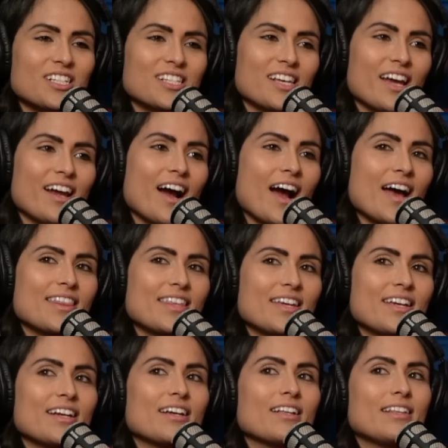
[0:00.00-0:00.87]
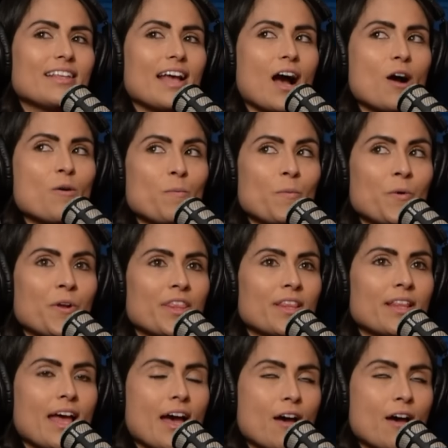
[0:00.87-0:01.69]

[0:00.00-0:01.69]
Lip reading: going to say, I think now more than